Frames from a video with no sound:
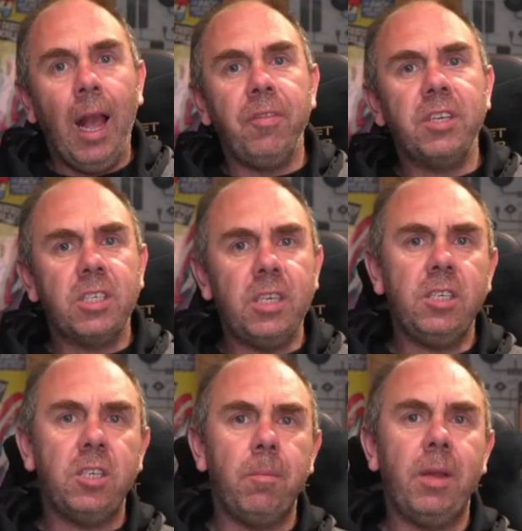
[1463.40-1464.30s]
And the
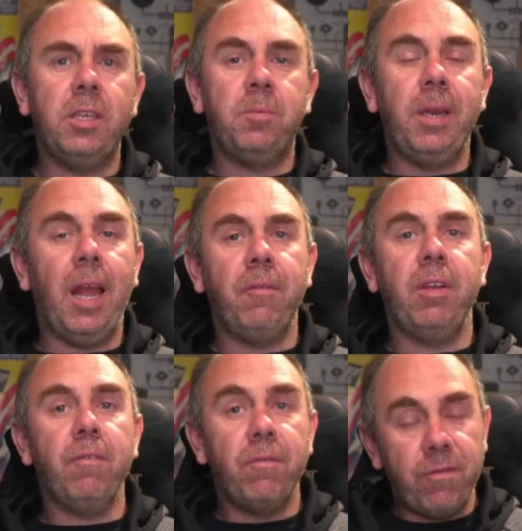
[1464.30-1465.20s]
system has been
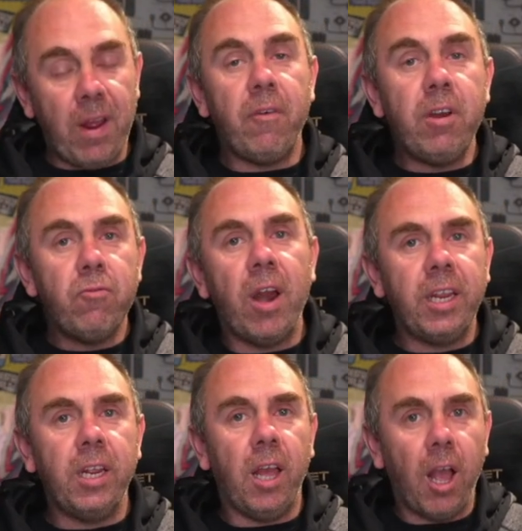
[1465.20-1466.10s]
having very
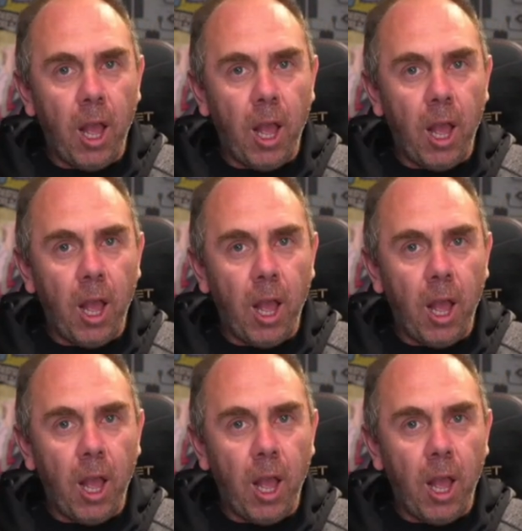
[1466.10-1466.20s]
regular